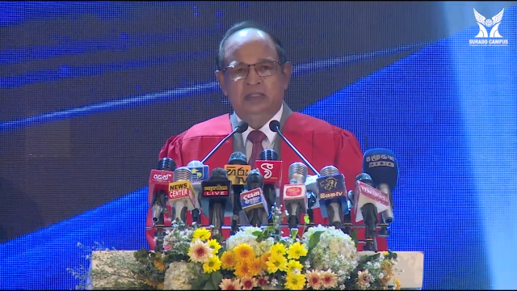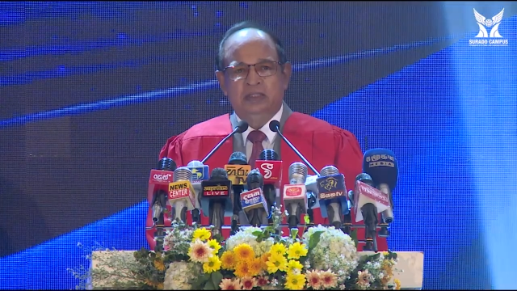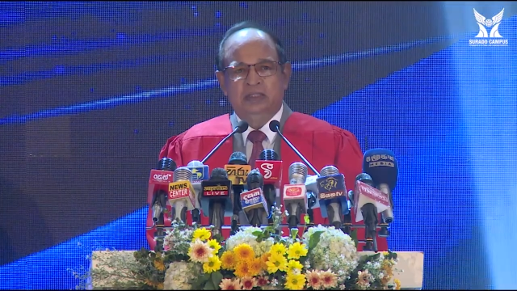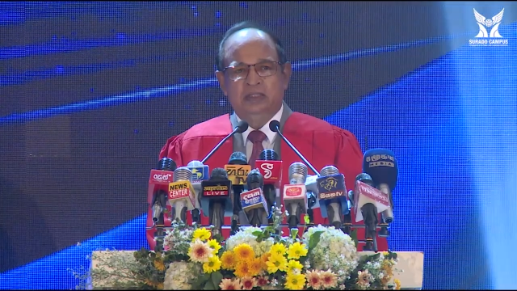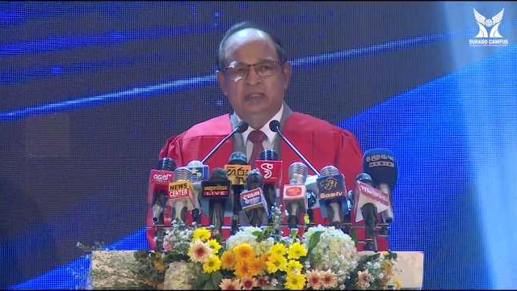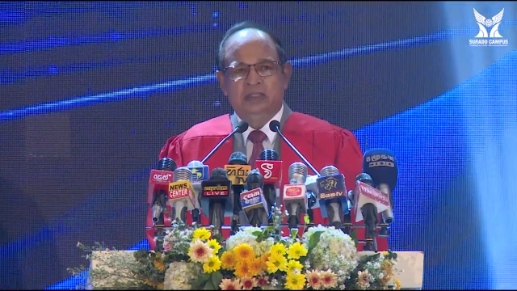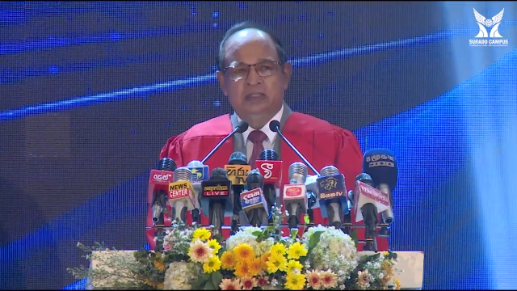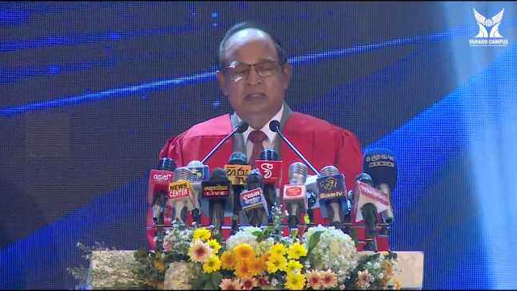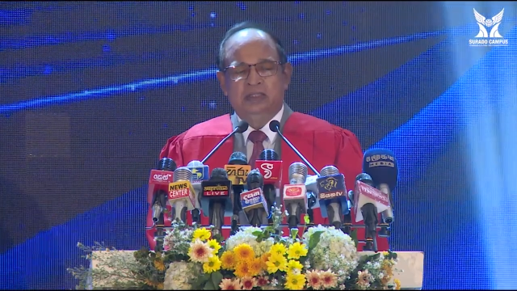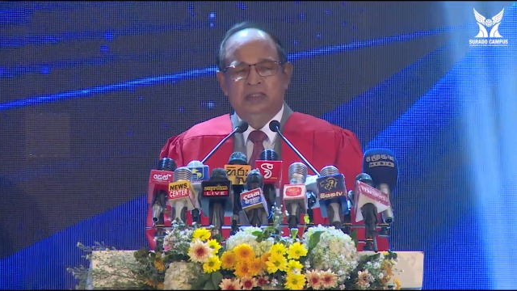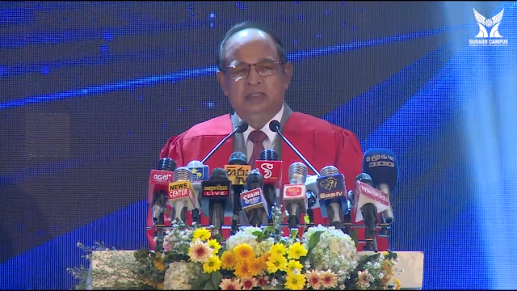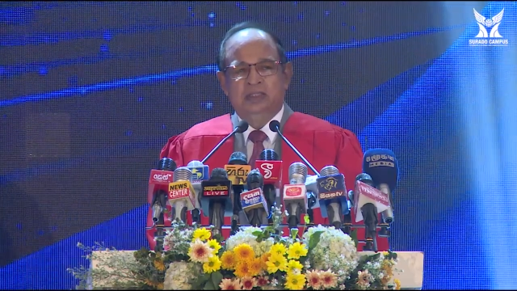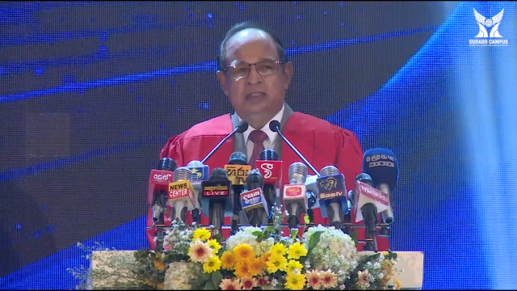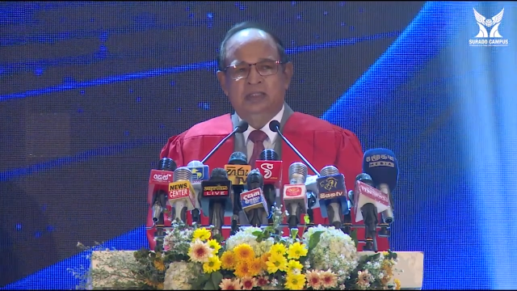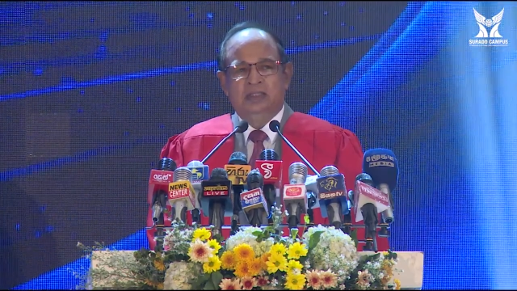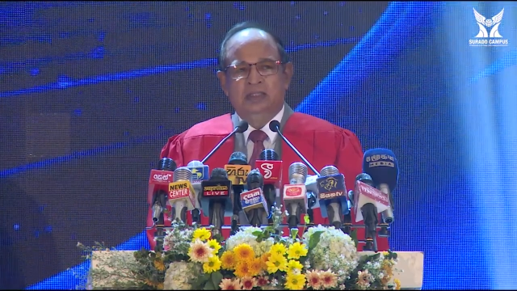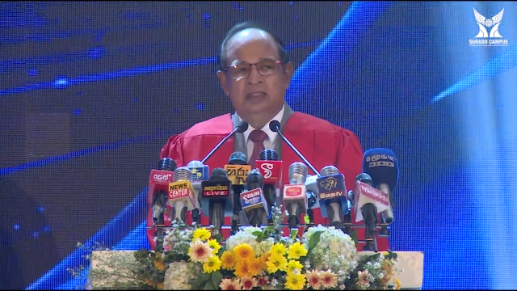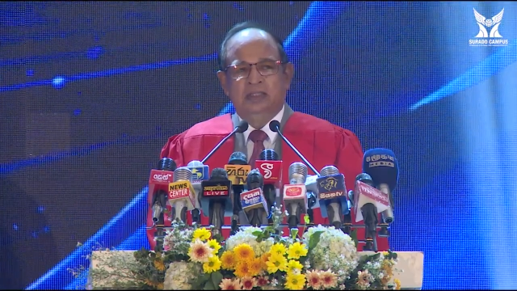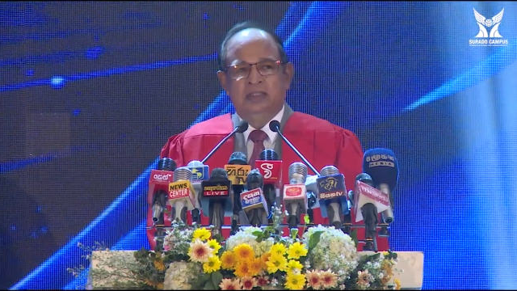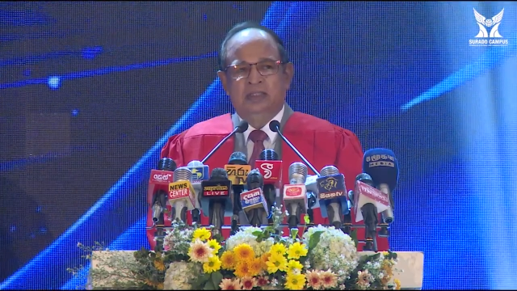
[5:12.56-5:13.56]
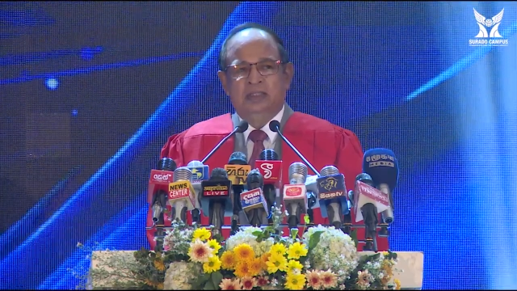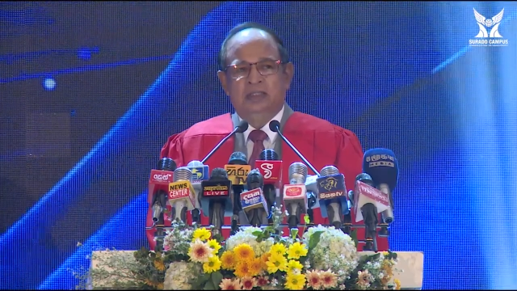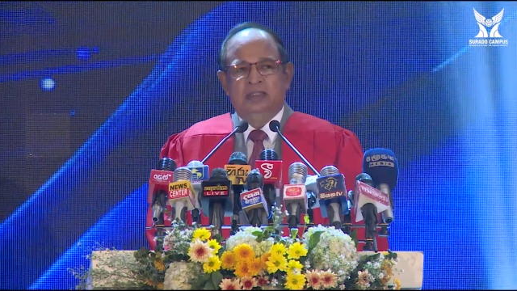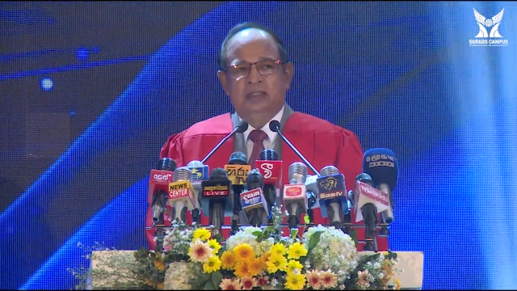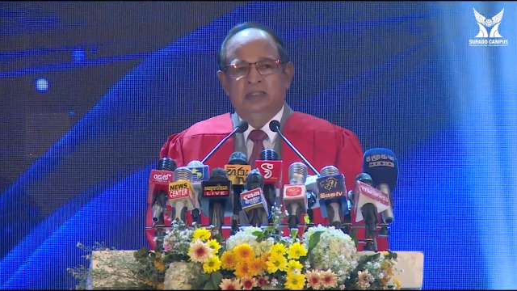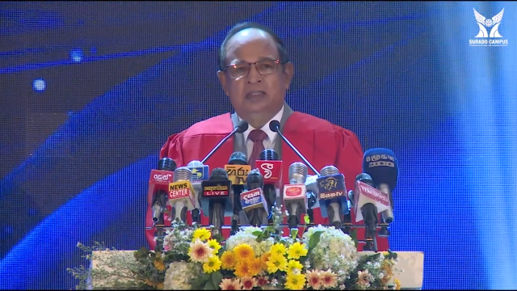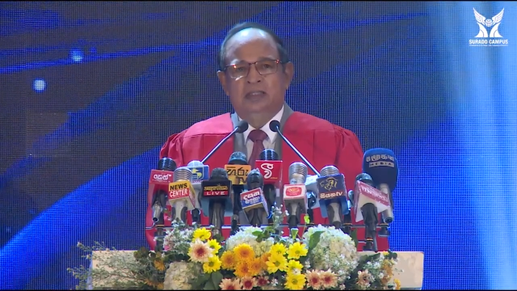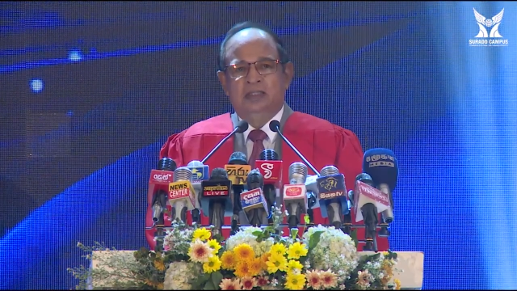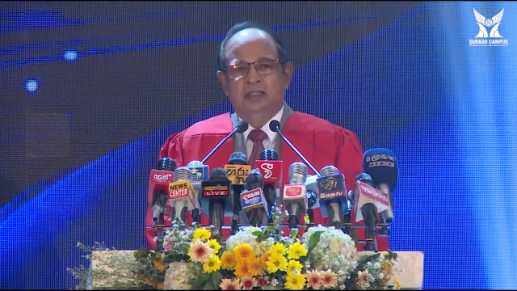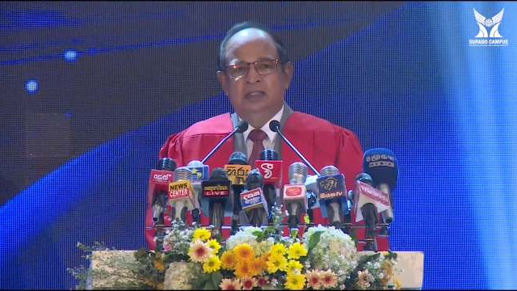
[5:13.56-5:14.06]

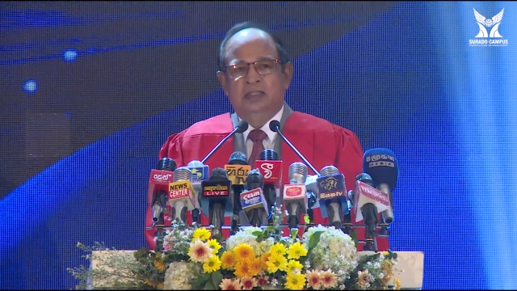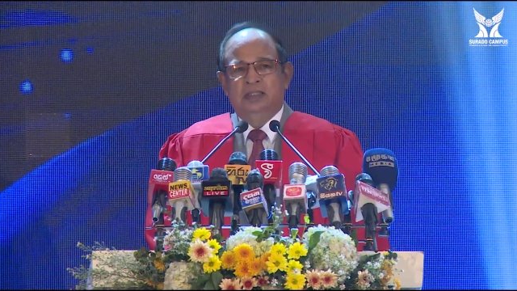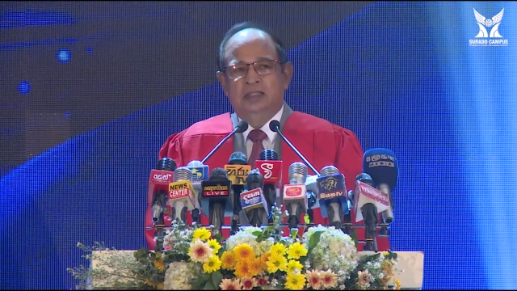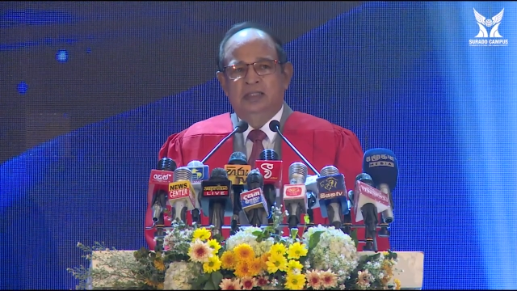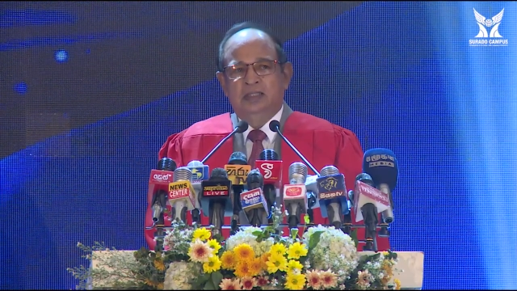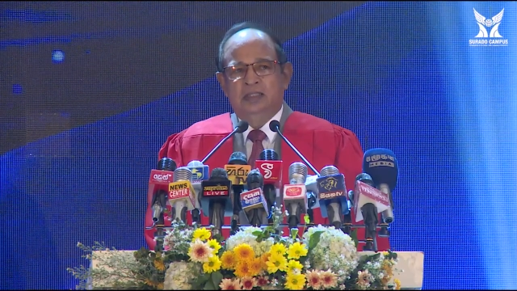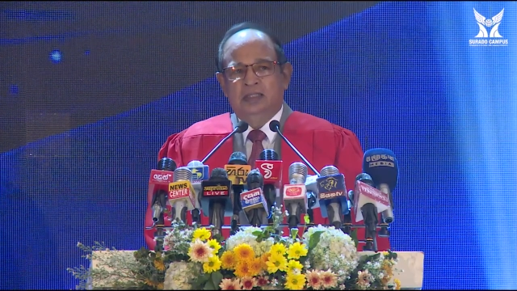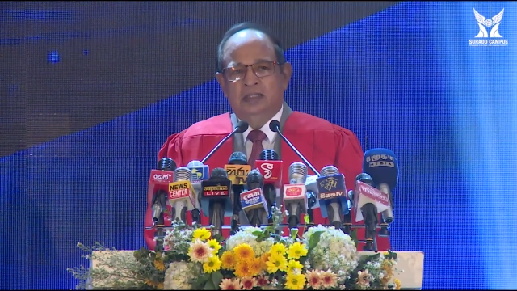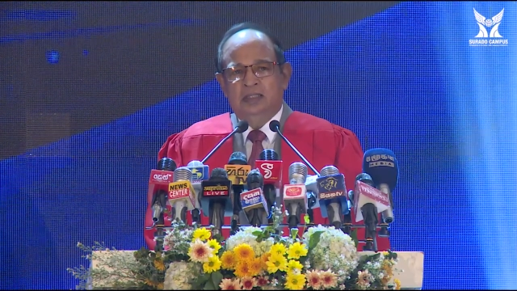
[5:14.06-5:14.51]
[no speech]